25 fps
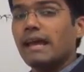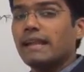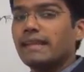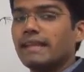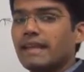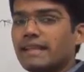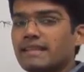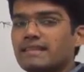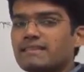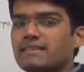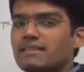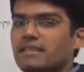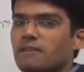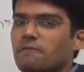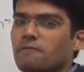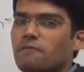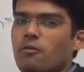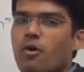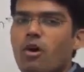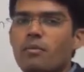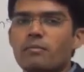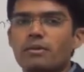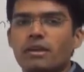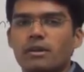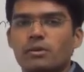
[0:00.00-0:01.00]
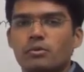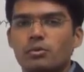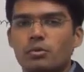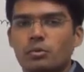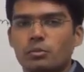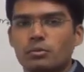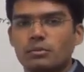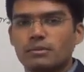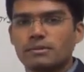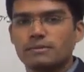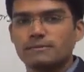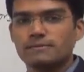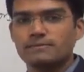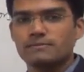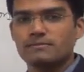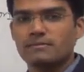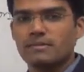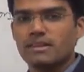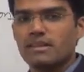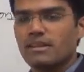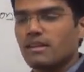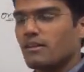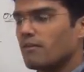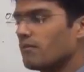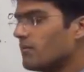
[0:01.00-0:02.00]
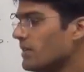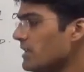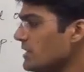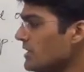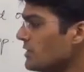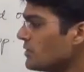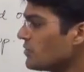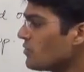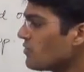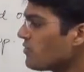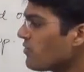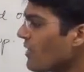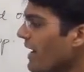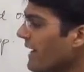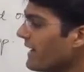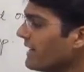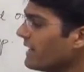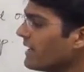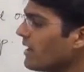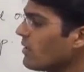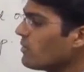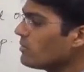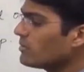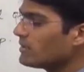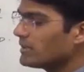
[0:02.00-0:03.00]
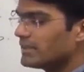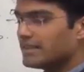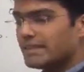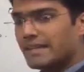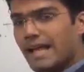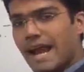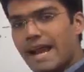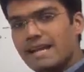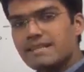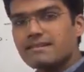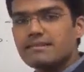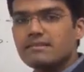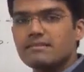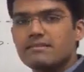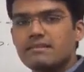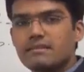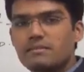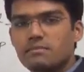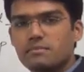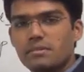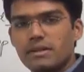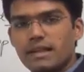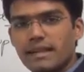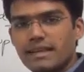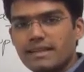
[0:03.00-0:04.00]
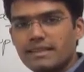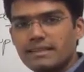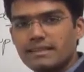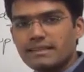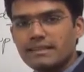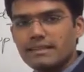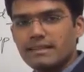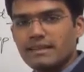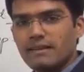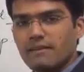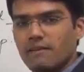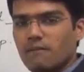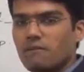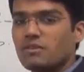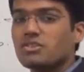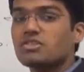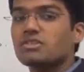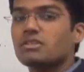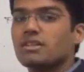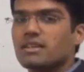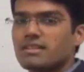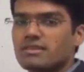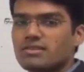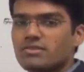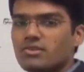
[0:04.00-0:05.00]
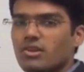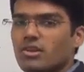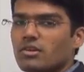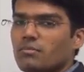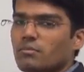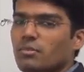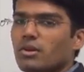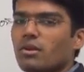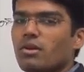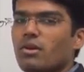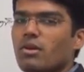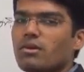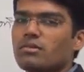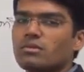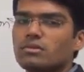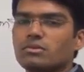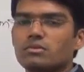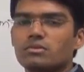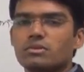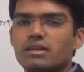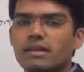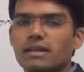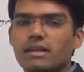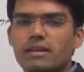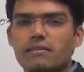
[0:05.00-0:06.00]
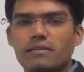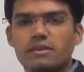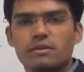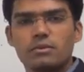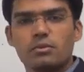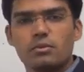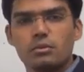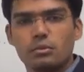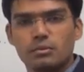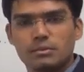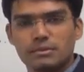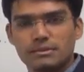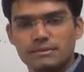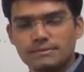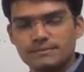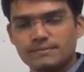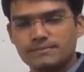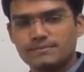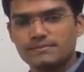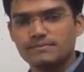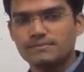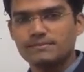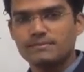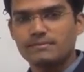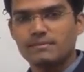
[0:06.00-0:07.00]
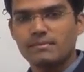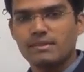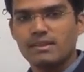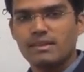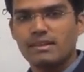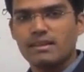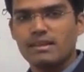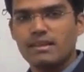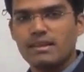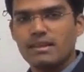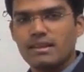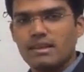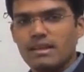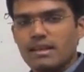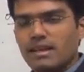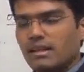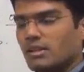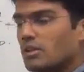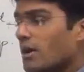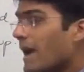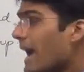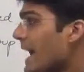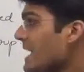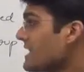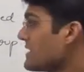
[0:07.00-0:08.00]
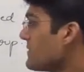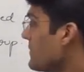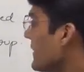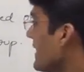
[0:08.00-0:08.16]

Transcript: and hence they form a group. We need to find out that triplet which does not belong to the given group. Now, as